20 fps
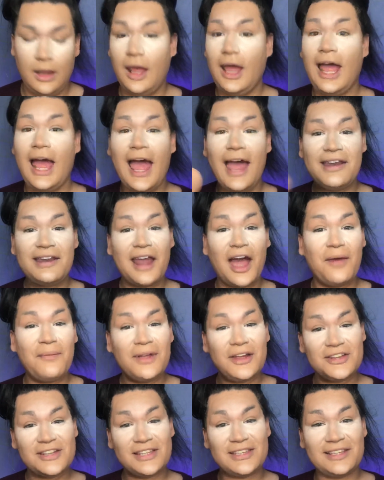And now
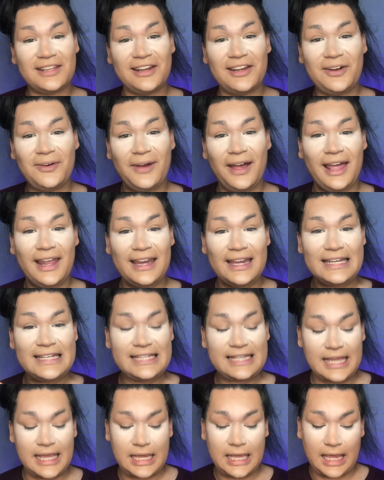we are just going to go ahead and
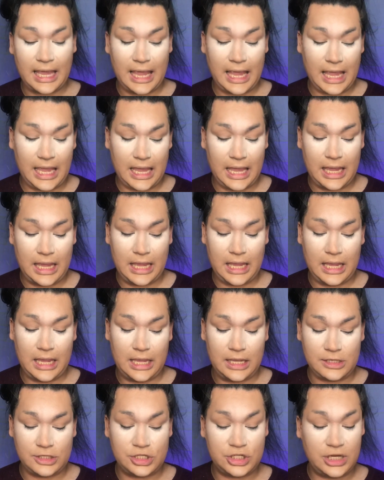take
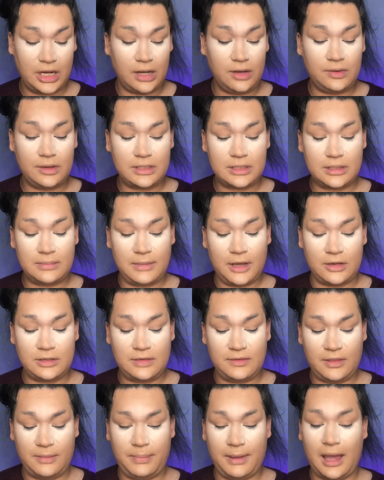a generous amount
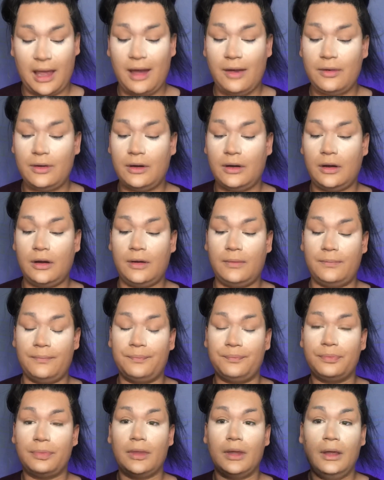of the powder
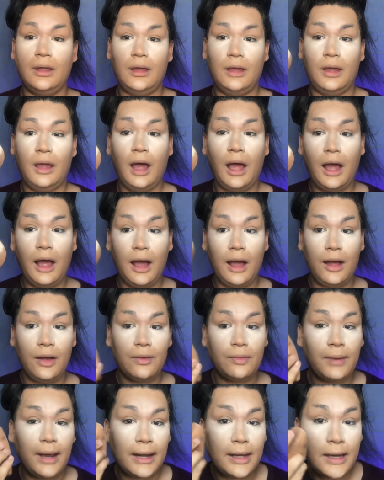
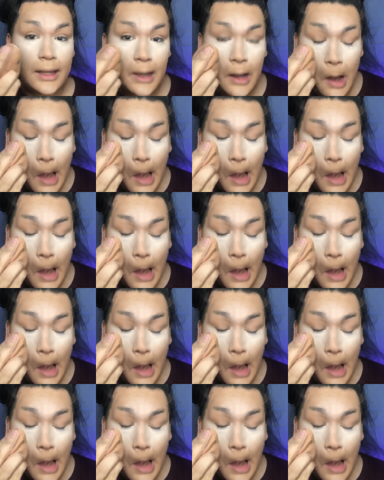right here